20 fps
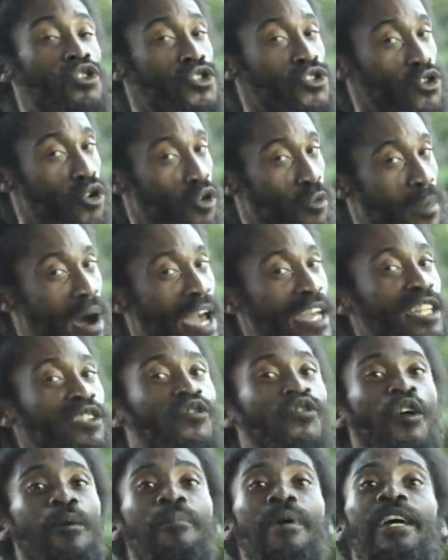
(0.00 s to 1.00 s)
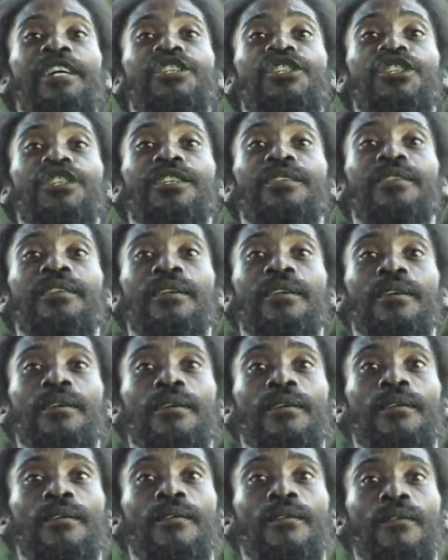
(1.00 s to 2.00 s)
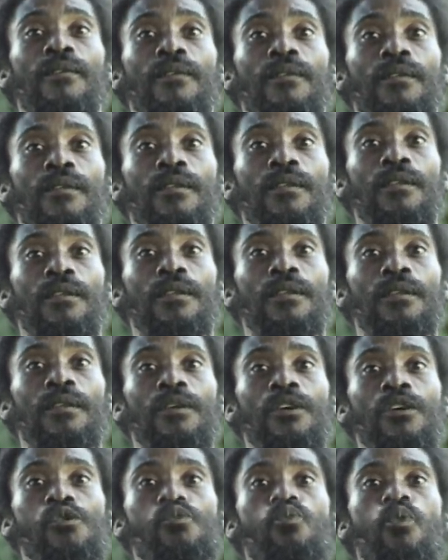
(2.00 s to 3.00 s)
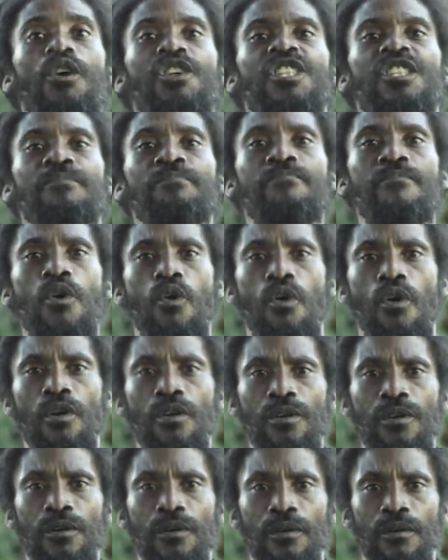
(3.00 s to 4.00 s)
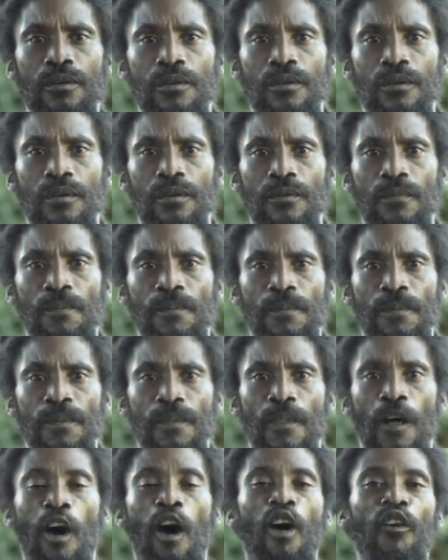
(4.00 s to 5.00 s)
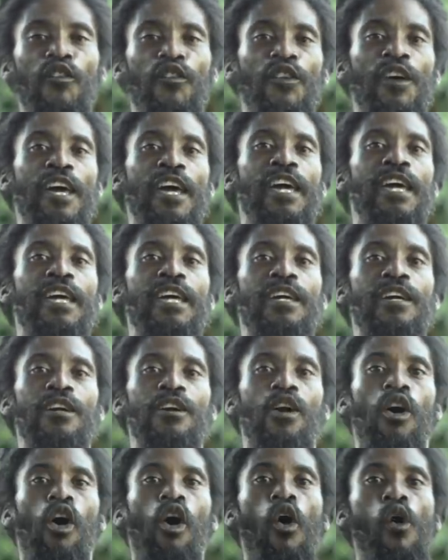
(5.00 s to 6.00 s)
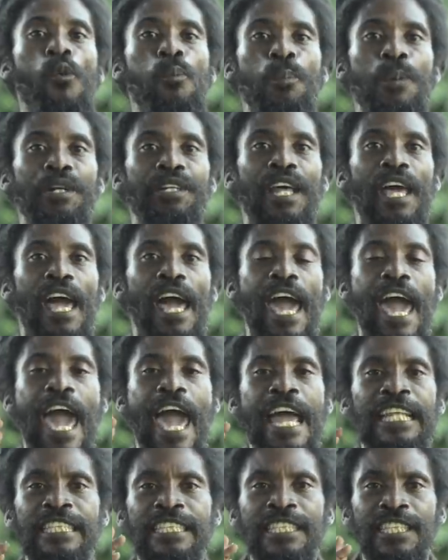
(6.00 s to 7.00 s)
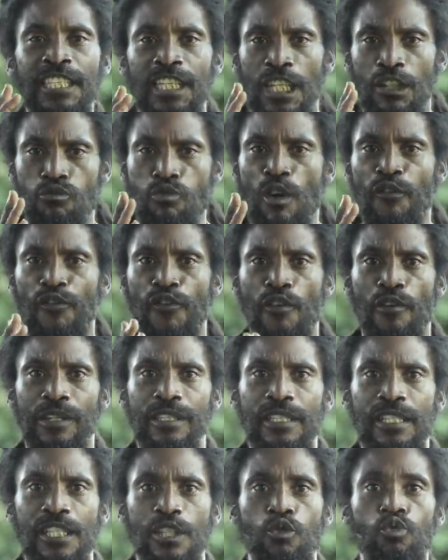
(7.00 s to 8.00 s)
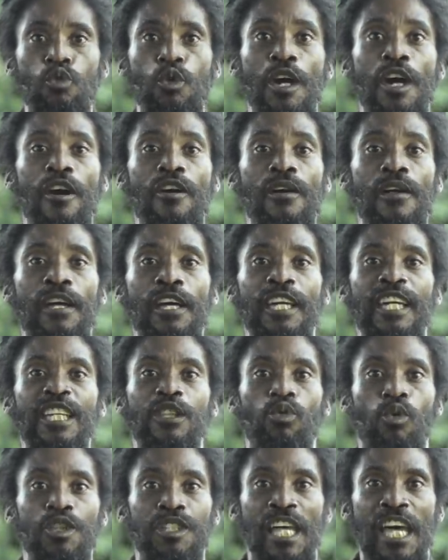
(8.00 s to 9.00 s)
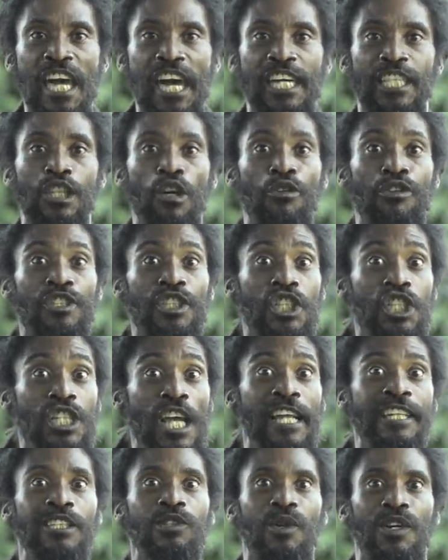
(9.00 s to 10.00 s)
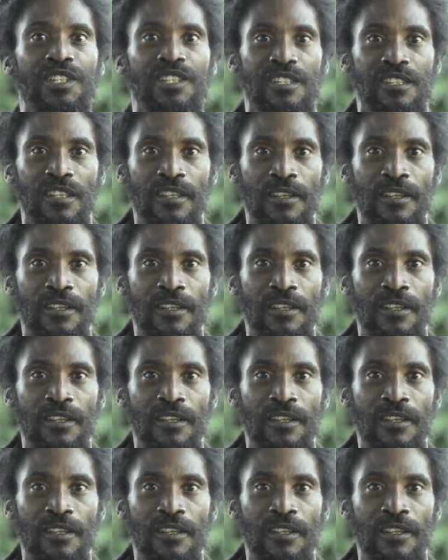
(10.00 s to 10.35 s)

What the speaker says: So my information was more of a open-ended reference where it was heterogeneous,